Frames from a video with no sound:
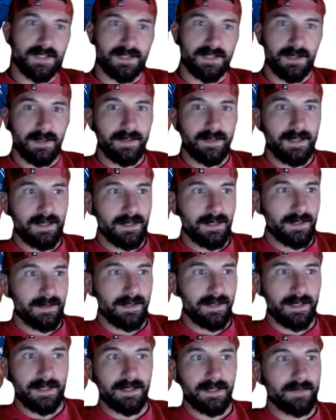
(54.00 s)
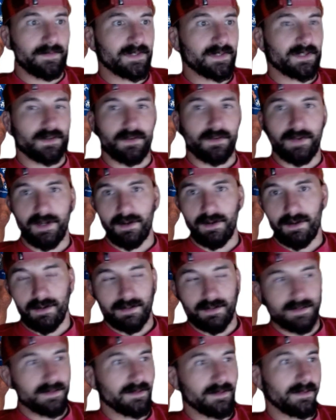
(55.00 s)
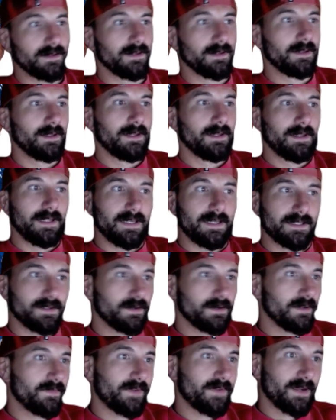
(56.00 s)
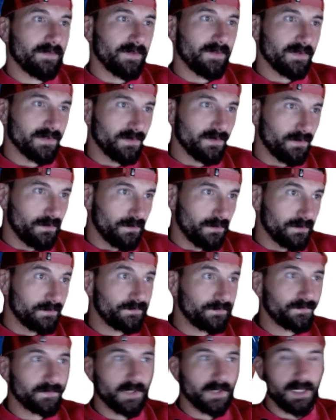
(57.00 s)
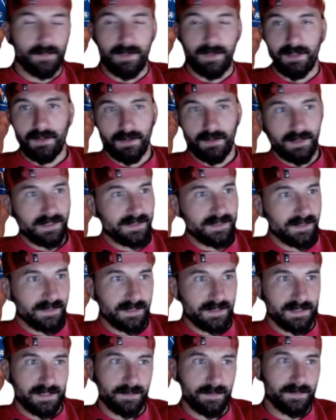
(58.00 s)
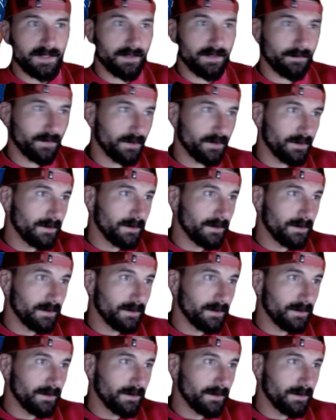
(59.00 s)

on the end of his career, honestly. He's 35 years old, going to be 36 in September.